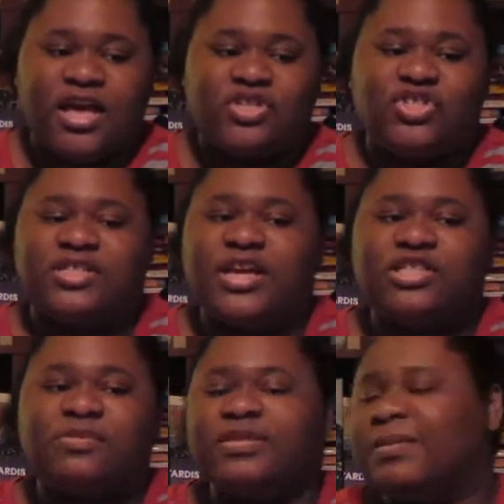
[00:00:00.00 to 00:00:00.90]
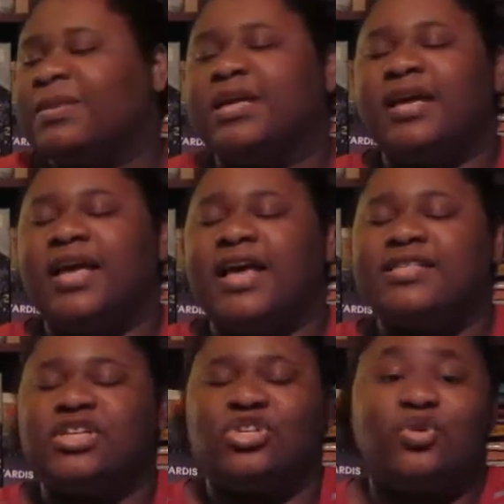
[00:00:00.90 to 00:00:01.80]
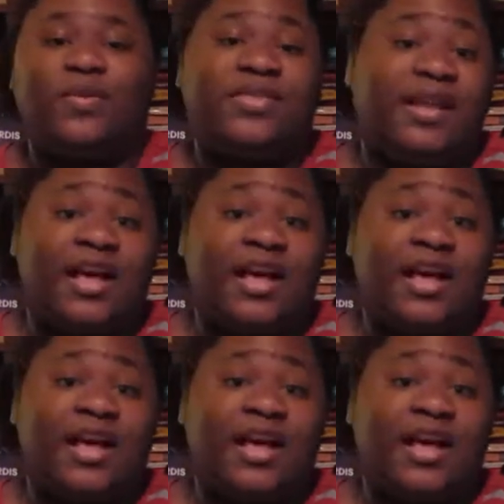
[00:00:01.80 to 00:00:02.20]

And she tells him something. It has to do with an